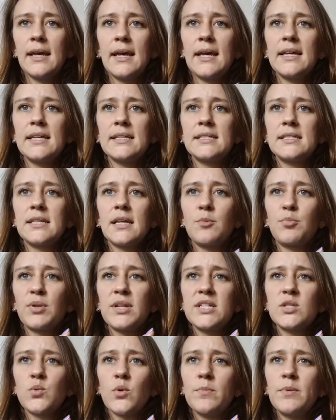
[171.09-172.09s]
It's a
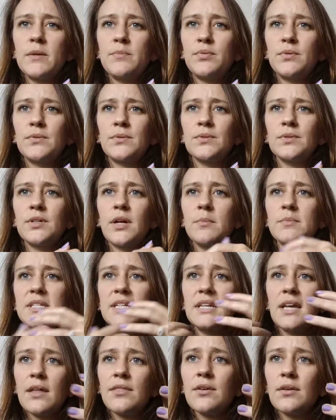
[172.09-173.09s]
place where people come
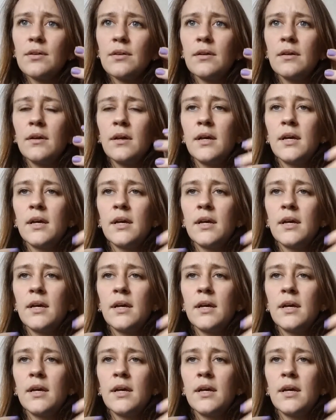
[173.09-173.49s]
together